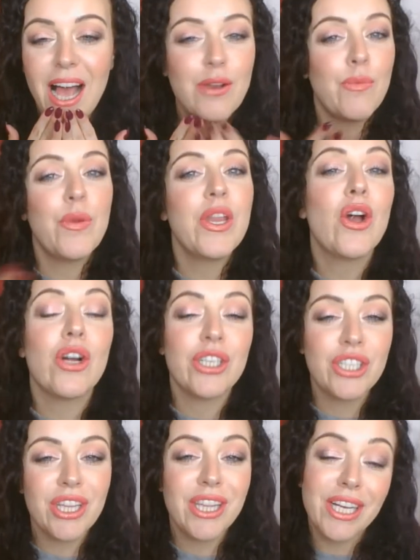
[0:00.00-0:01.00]
and when you
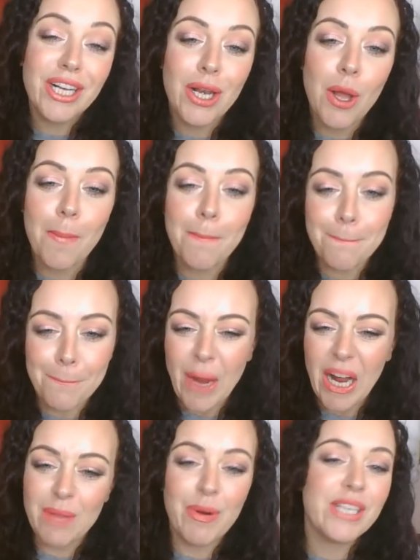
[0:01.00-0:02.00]
got to the club,
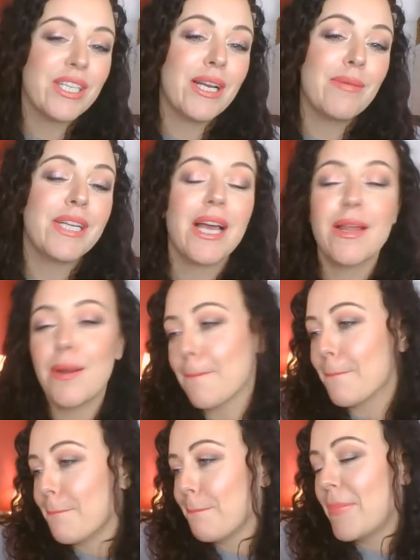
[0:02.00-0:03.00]
you press your lips together
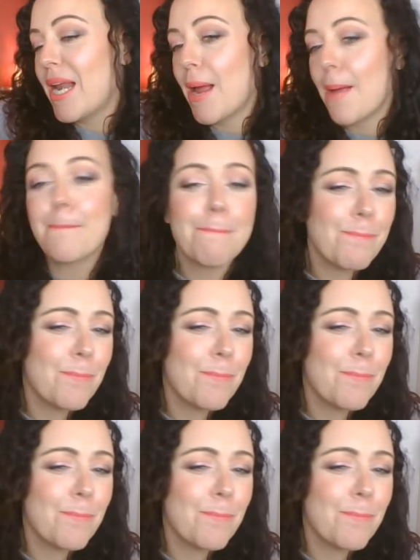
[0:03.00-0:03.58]
and be like,